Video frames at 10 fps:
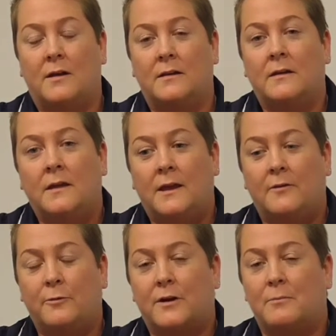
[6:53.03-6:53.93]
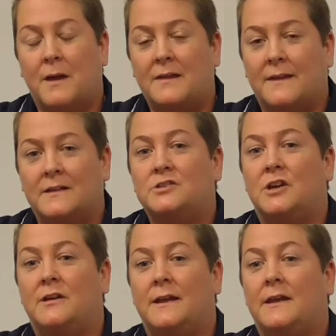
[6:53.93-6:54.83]
And if we can make that
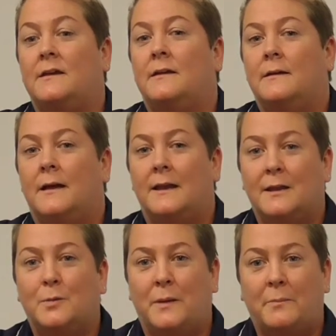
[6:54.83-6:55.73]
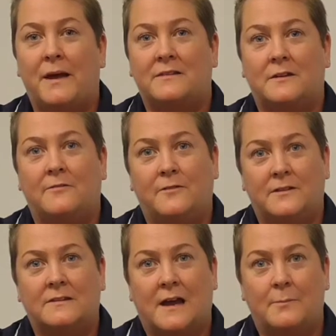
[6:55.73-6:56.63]
journey a little bit better for
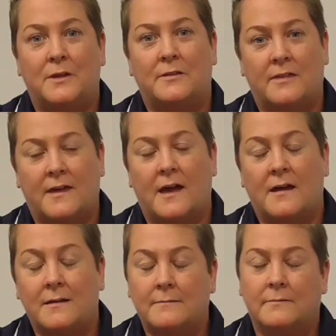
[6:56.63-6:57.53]
the time that they're there,